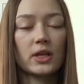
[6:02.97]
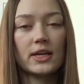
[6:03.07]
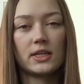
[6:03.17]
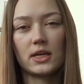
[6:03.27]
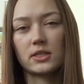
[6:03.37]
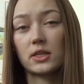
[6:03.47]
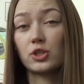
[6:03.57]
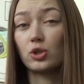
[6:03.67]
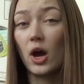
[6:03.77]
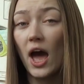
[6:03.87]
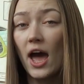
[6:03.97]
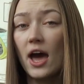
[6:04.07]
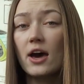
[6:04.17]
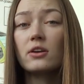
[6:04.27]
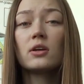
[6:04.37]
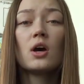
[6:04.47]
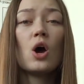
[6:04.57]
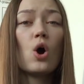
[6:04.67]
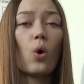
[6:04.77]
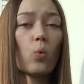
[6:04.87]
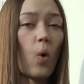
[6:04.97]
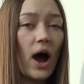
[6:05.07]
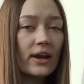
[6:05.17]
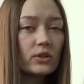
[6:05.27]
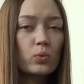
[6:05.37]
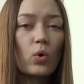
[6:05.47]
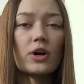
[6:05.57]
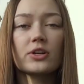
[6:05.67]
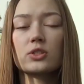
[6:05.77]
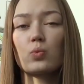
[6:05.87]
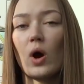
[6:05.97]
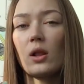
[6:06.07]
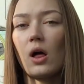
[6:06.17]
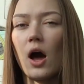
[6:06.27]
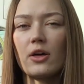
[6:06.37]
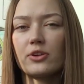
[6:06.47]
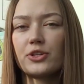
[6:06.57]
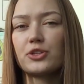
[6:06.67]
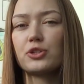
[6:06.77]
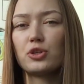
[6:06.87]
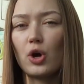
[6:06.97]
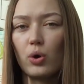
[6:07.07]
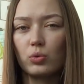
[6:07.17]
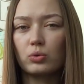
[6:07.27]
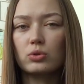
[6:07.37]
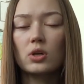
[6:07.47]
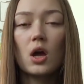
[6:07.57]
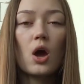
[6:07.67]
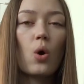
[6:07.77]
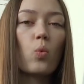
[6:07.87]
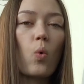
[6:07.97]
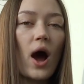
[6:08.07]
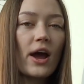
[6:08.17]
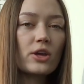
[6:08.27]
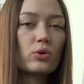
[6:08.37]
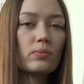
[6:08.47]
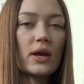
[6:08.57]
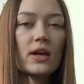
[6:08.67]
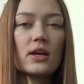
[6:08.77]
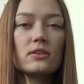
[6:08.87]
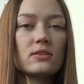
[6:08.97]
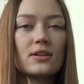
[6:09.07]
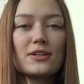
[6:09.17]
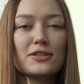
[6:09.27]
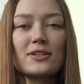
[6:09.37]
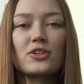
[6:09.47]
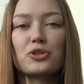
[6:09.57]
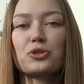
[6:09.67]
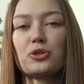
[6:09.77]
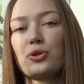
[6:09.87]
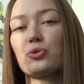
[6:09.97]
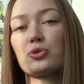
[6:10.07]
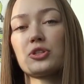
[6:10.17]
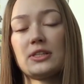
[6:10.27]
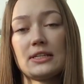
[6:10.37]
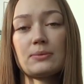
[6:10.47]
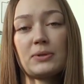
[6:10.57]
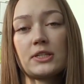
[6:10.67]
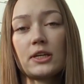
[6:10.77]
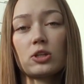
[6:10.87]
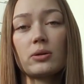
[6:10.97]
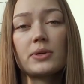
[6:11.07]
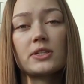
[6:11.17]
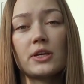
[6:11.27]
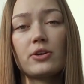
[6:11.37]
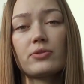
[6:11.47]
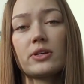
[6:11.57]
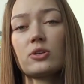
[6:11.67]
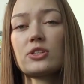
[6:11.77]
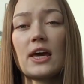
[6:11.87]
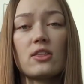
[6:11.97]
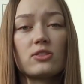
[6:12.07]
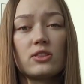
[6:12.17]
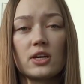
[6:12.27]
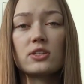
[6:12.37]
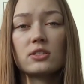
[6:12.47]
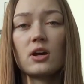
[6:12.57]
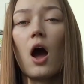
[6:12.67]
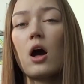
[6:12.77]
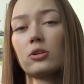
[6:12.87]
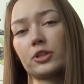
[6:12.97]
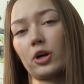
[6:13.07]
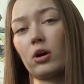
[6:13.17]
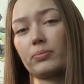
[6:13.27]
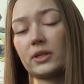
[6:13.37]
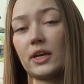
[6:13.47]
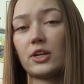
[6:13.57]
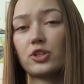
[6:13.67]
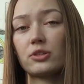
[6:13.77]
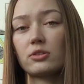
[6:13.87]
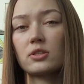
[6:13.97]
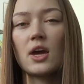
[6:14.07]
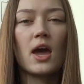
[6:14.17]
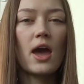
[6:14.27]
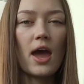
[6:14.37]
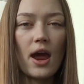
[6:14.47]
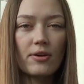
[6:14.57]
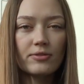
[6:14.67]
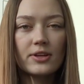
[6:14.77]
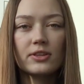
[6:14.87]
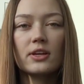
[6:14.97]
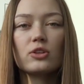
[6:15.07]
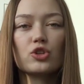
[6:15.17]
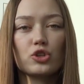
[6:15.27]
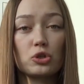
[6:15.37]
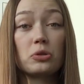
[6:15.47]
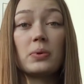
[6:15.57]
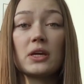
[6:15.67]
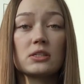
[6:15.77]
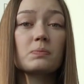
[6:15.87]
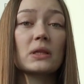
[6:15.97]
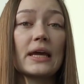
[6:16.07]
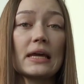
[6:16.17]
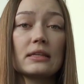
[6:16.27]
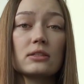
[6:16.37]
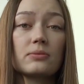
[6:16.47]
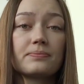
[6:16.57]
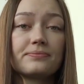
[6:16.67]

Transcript: ideas that you had, why it works while others don't, why you made a decision to use these particular materials and these color combinations. Everything should be explained.